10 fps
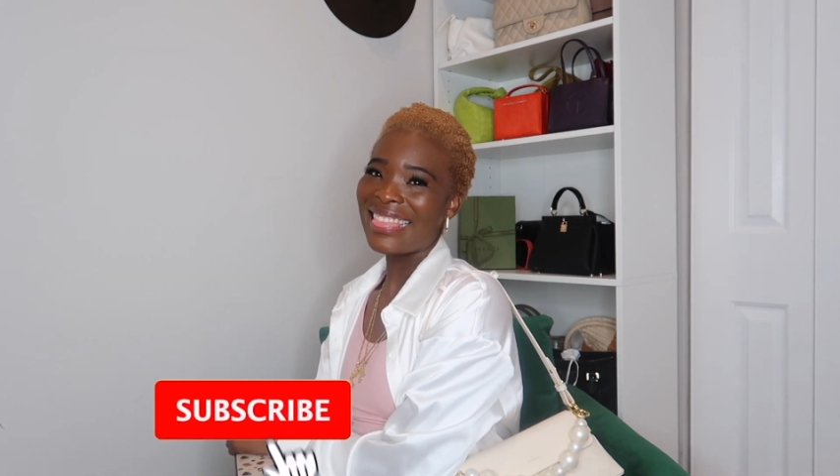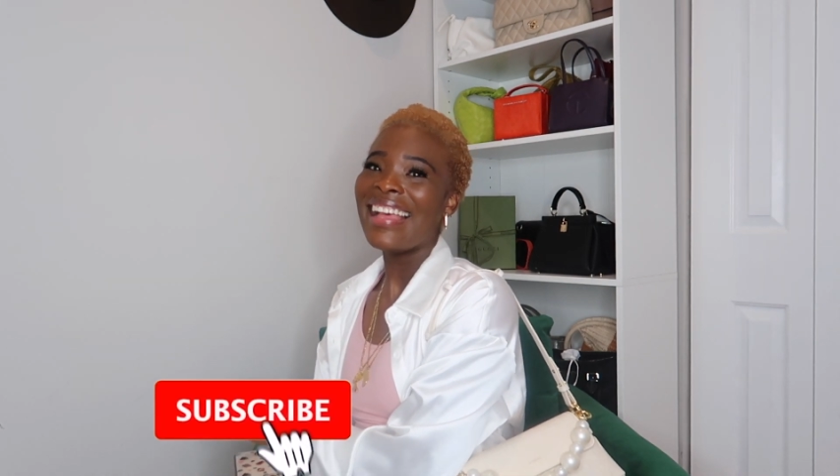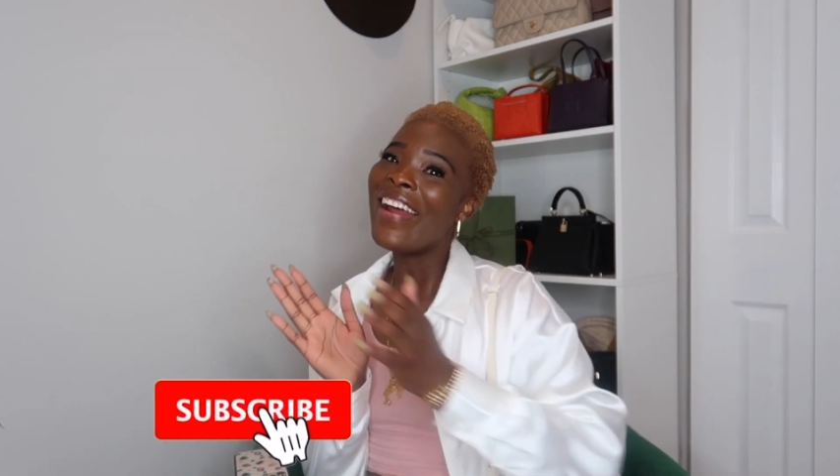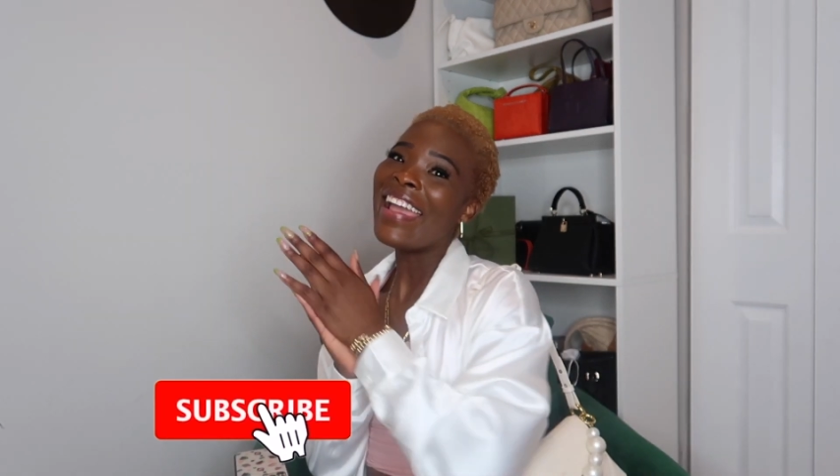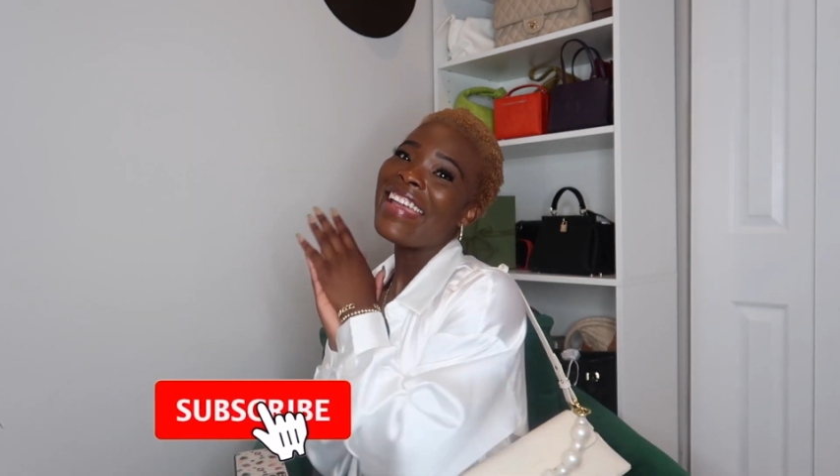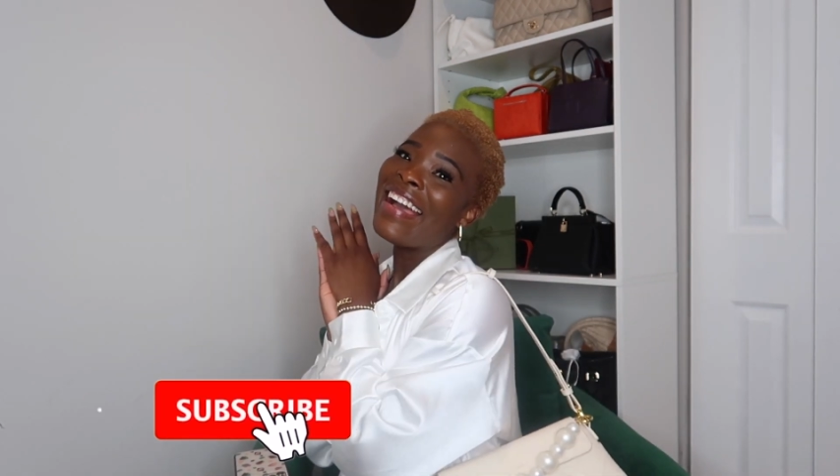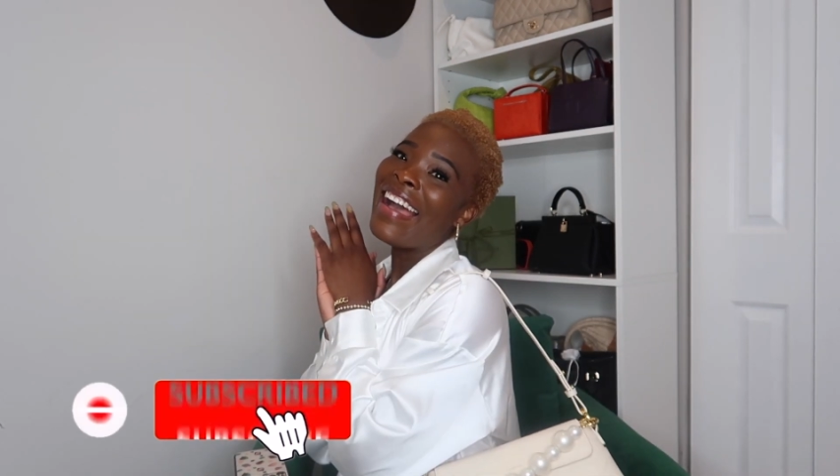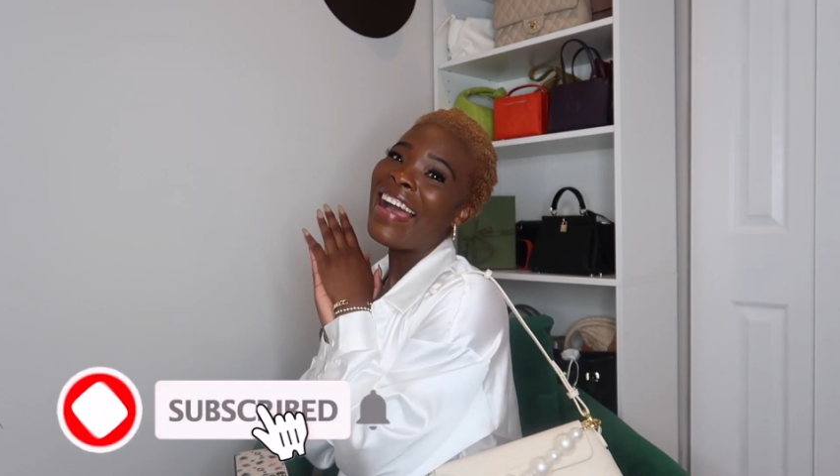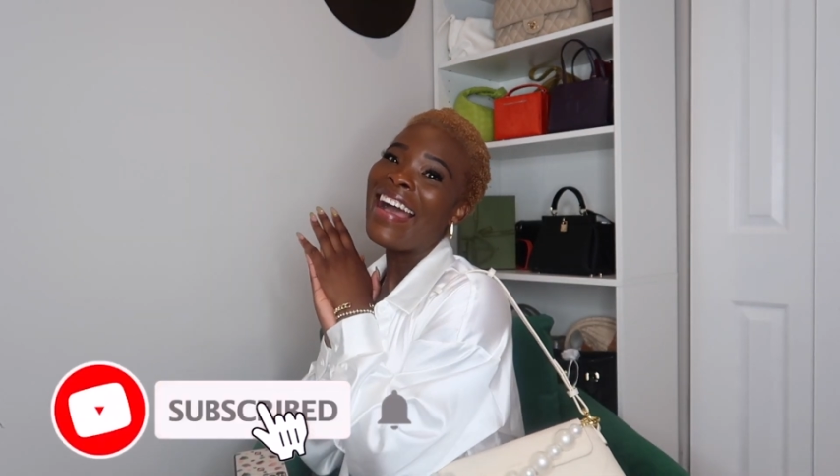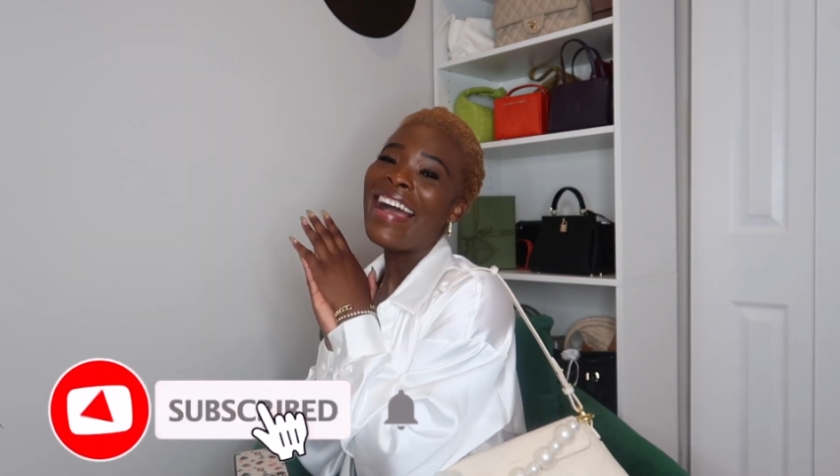Alright
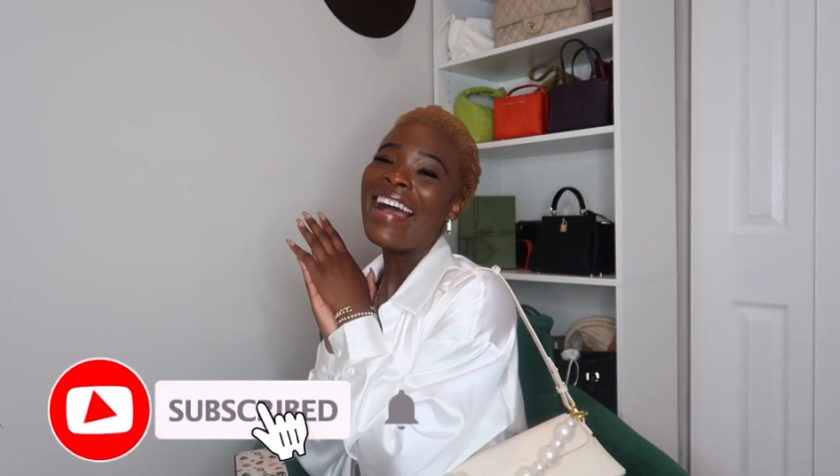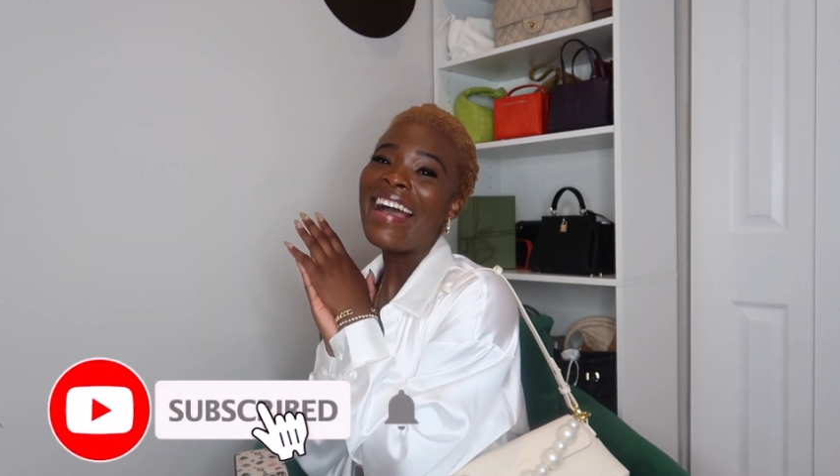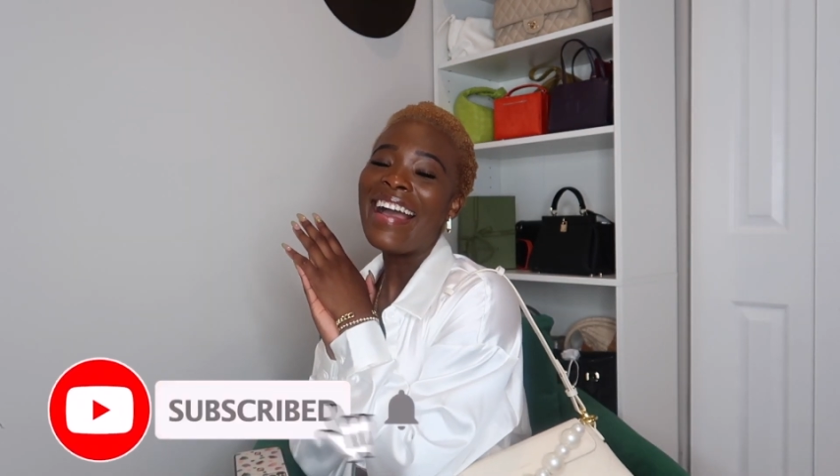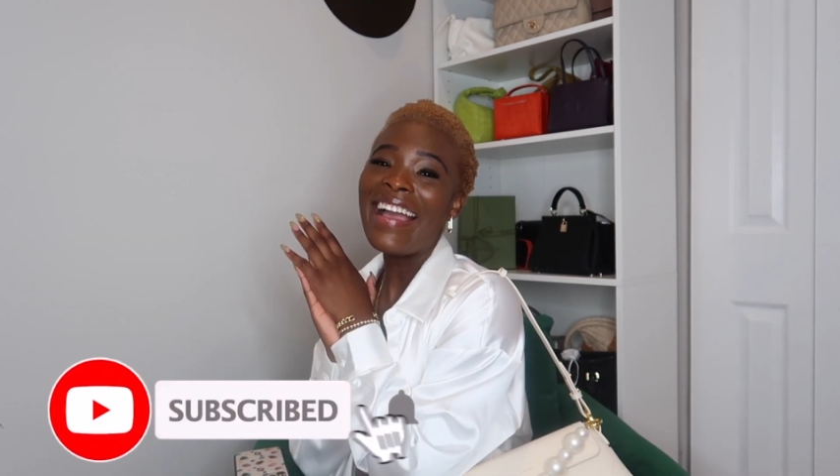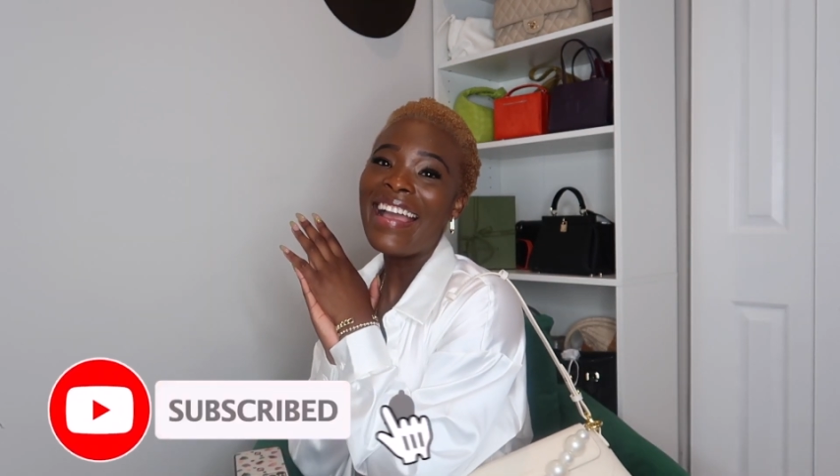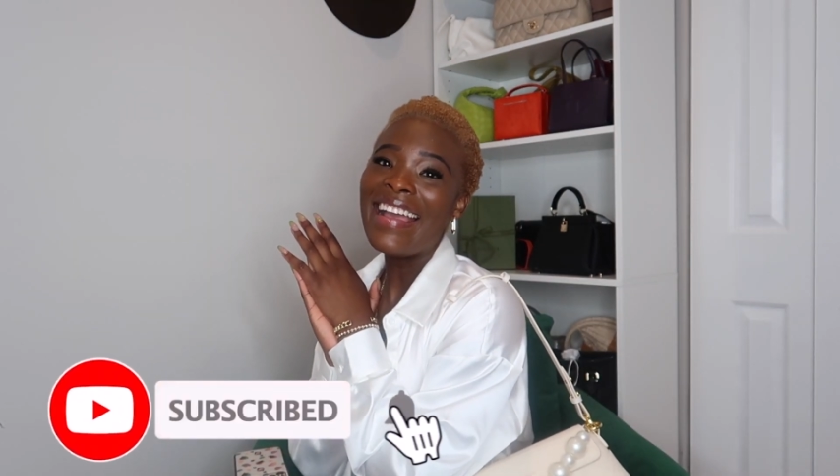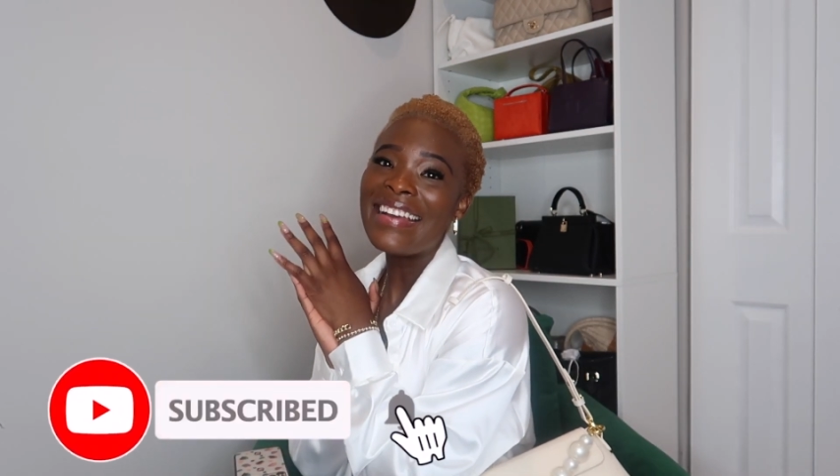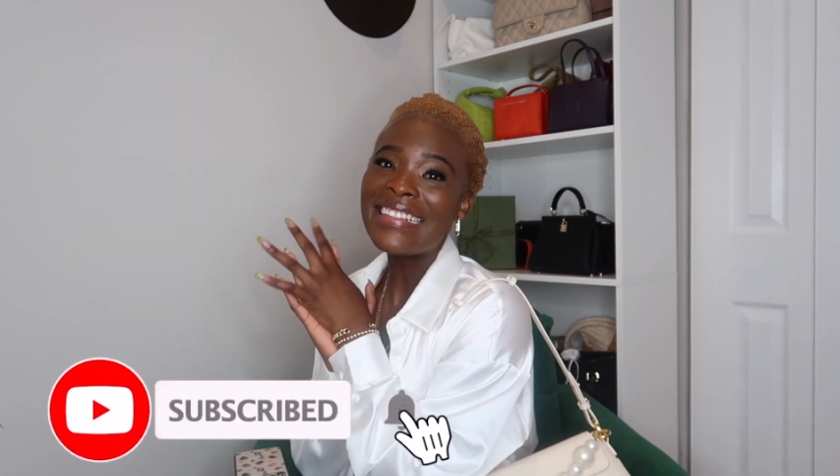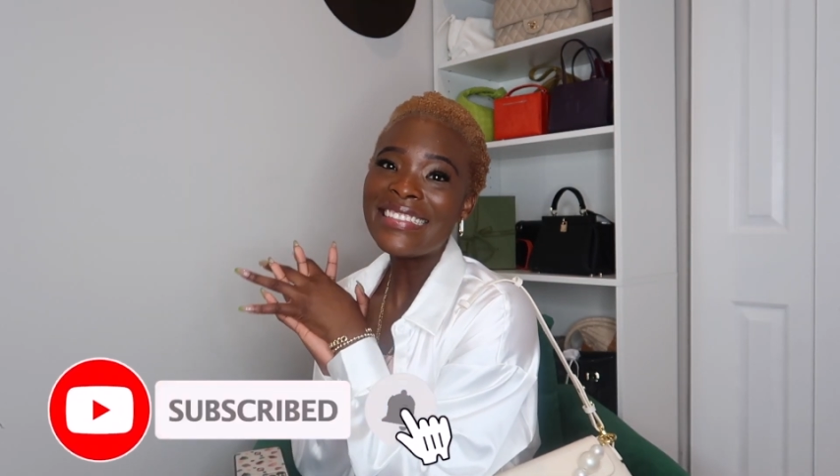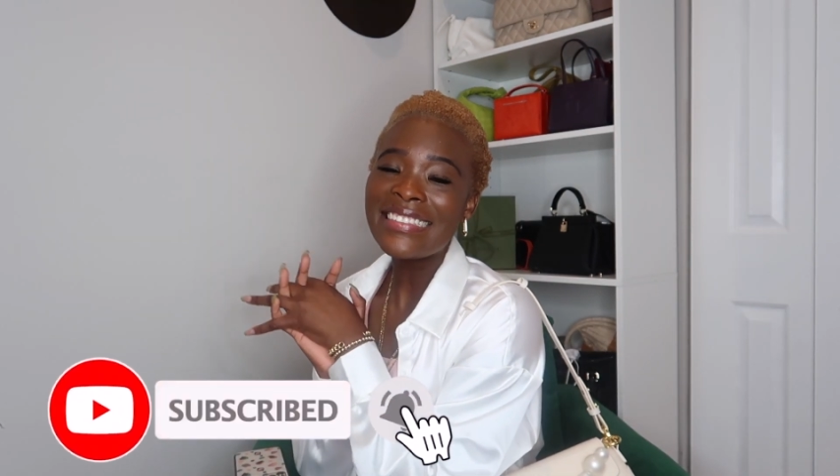
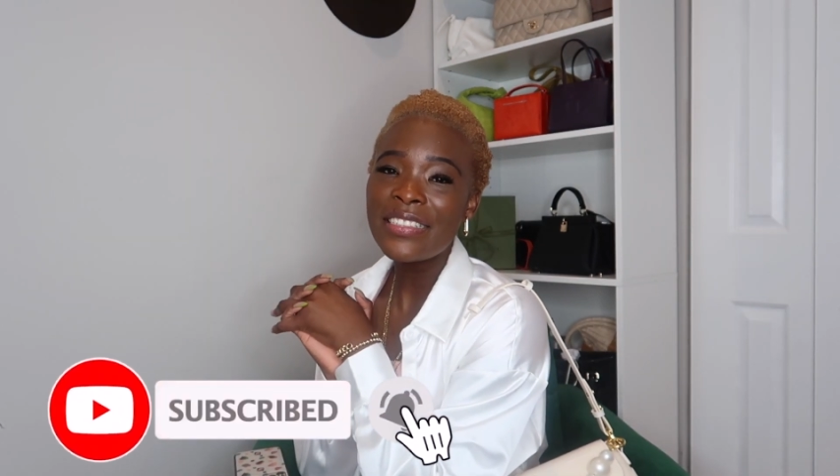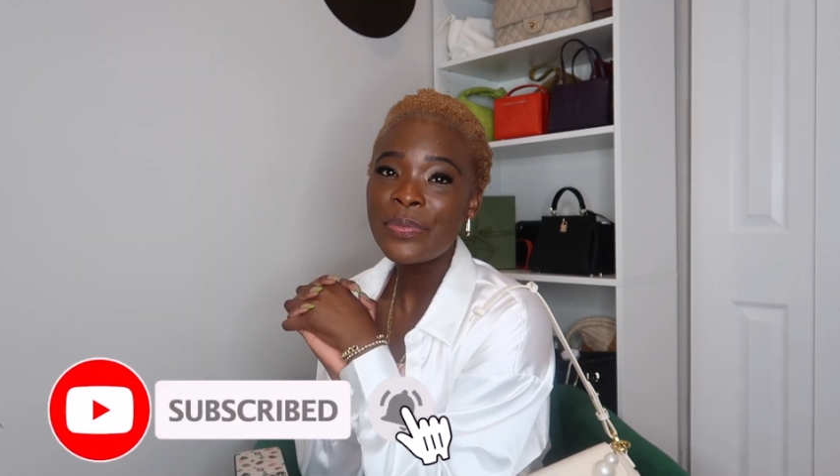guys